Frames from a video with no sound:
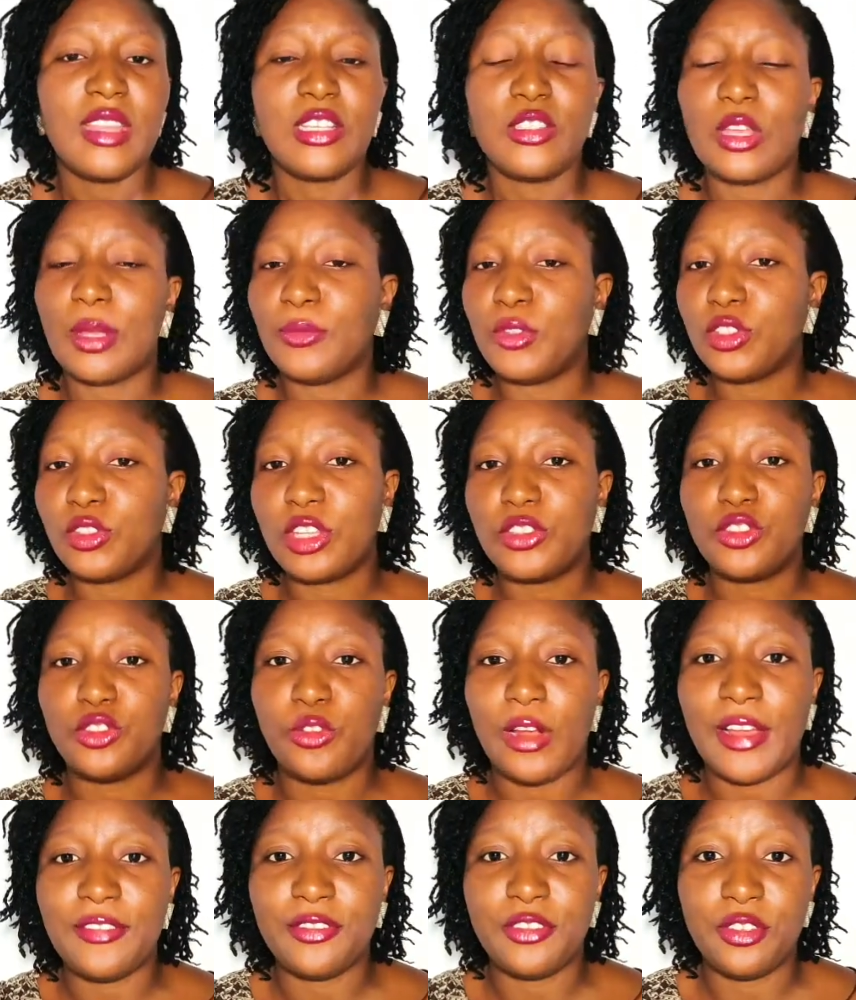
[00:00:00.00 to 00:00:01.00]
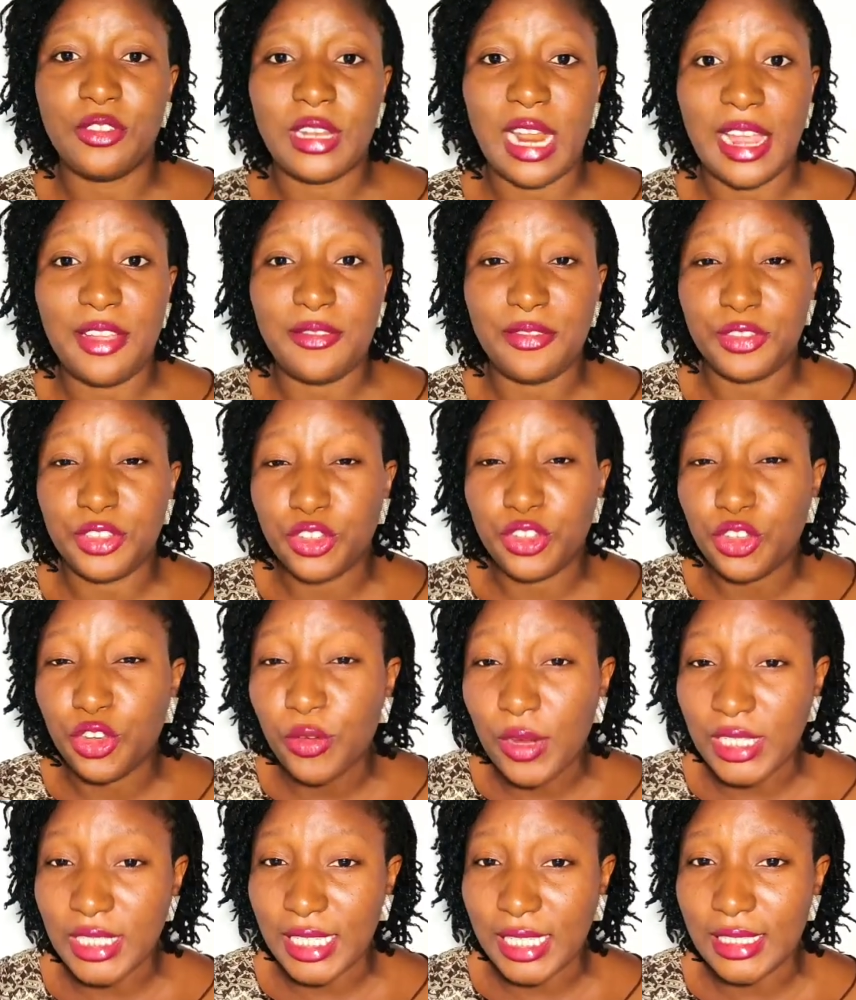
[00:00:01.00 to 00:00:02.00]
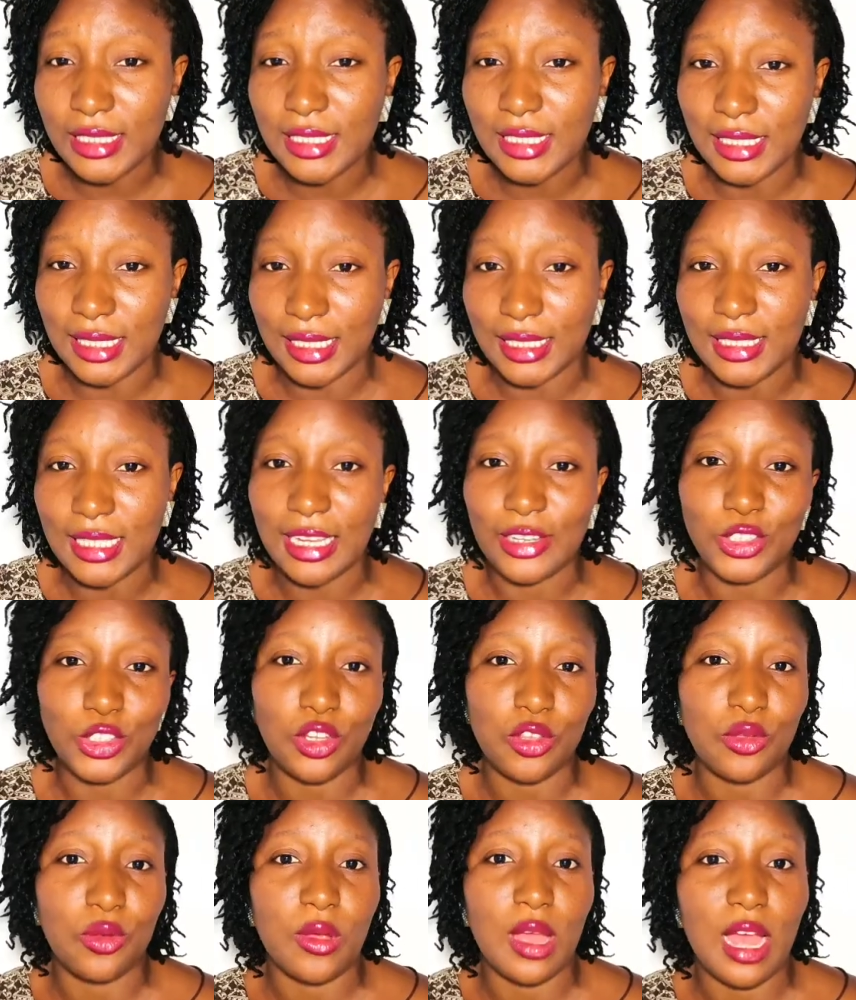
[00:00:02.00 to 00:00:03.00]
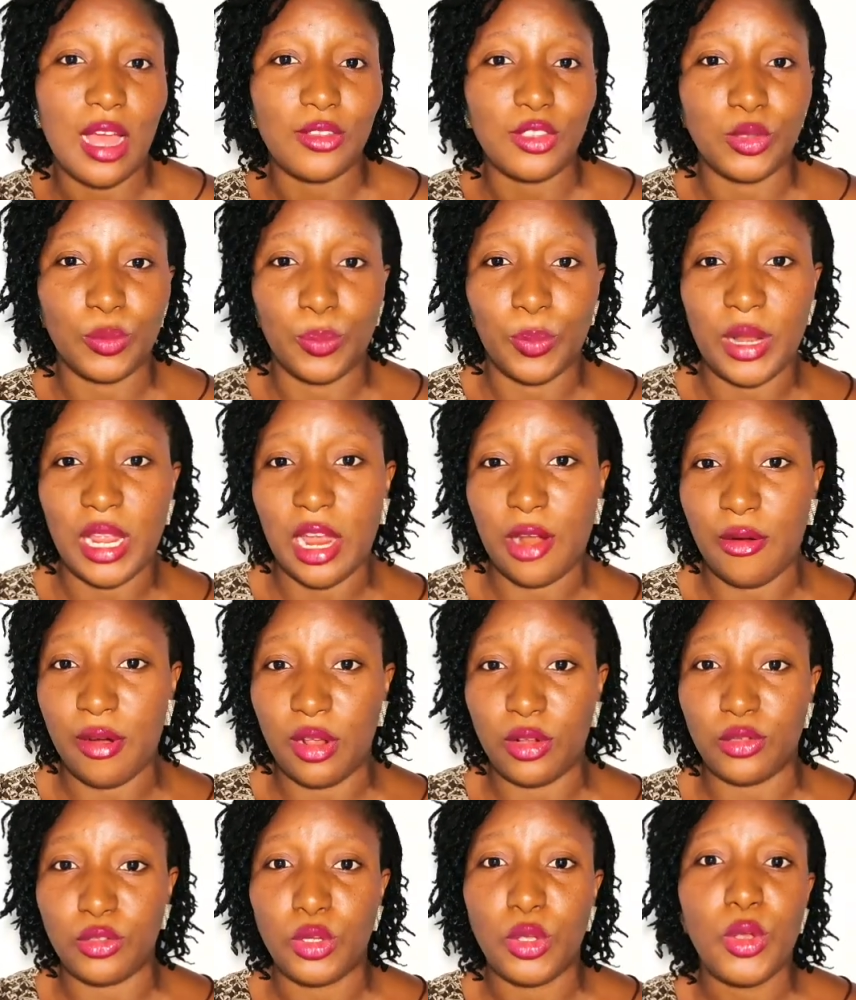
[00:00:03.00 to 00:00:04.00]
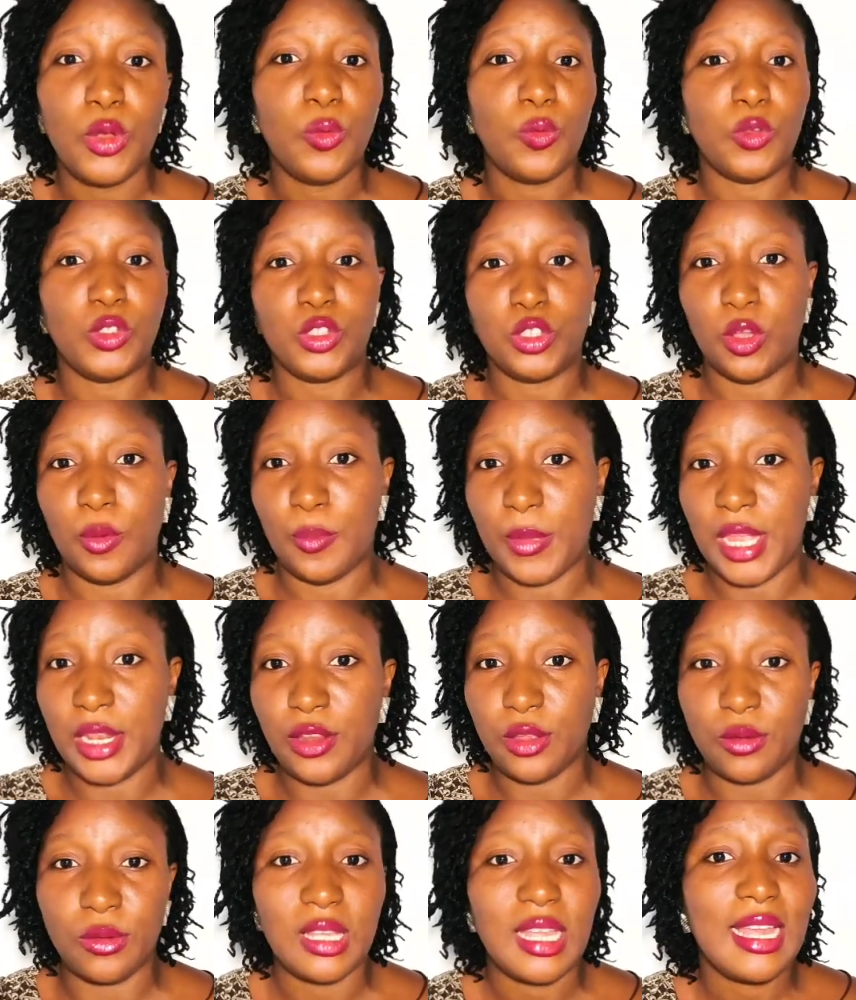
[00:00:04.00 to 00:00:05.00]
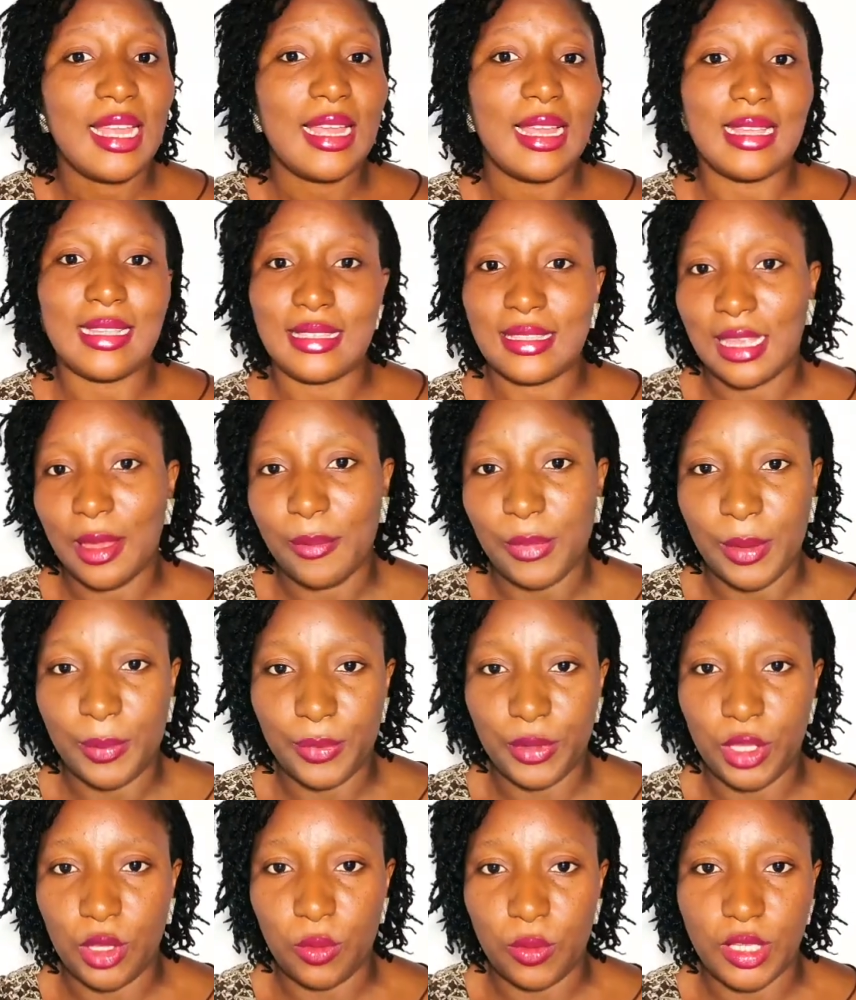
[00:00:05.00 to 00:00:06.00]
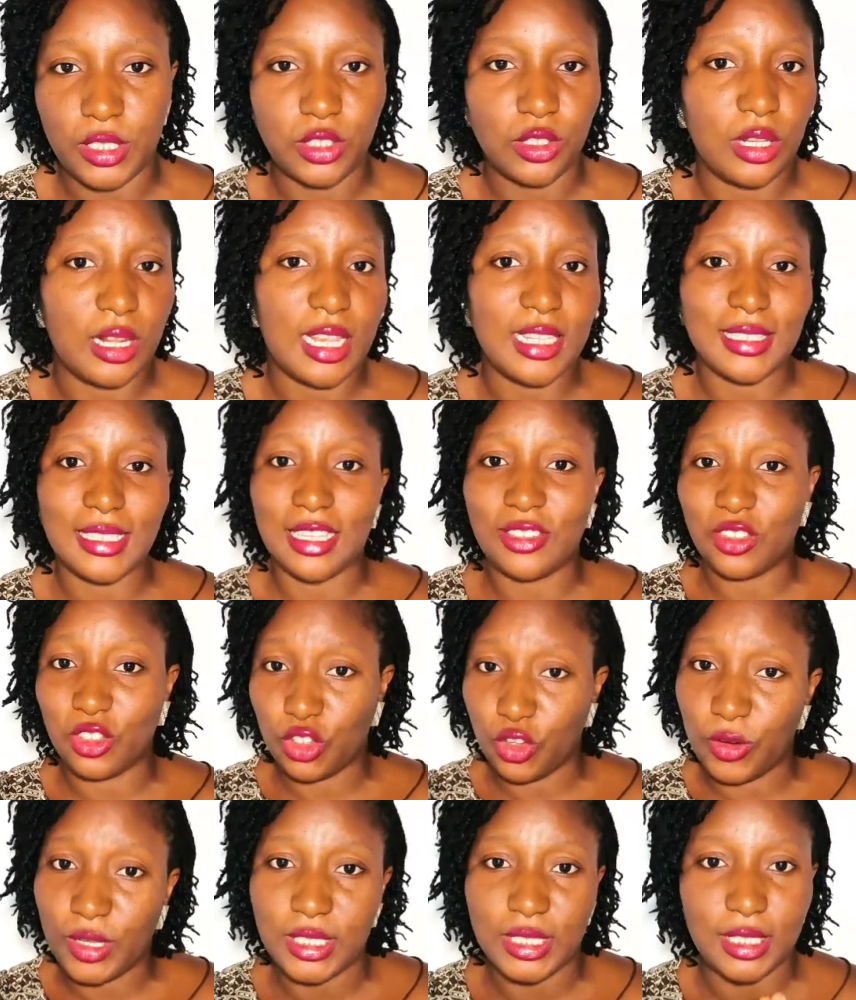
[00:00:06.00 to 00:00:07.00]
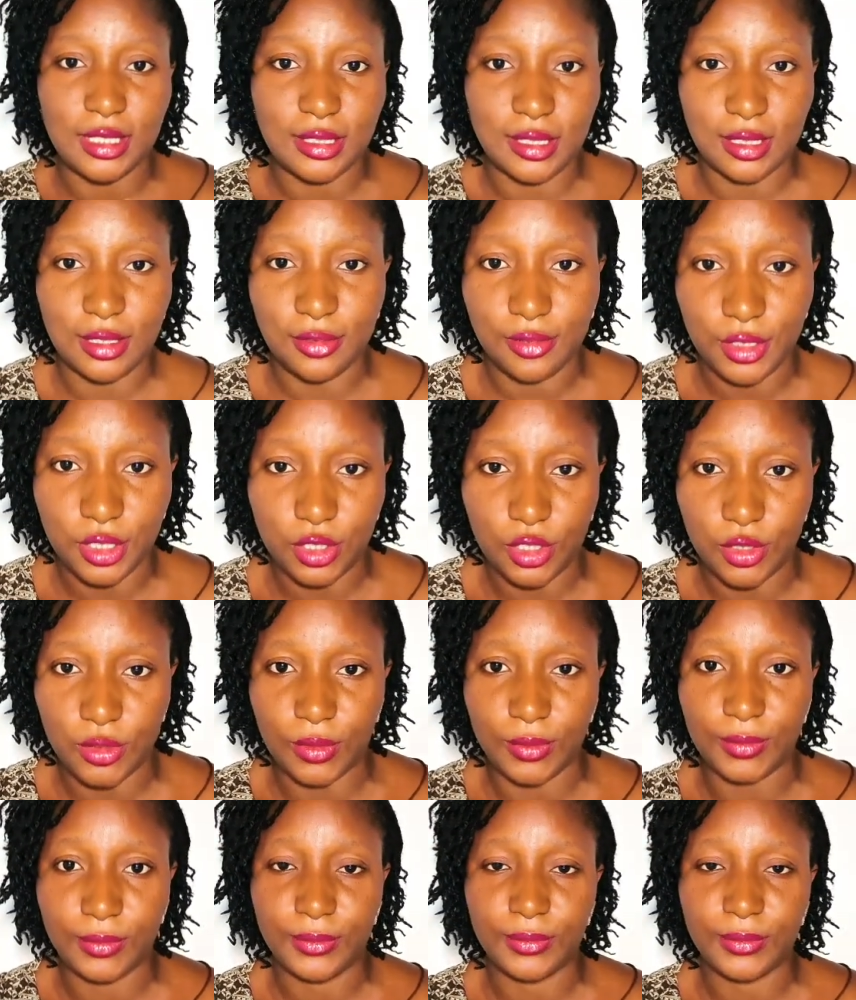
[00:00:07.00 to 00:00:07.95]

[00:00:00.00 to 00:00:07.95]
So I'm just going to dive straight into this and show you how to play around with your menu in SambaPOS. So let's get straight into the video.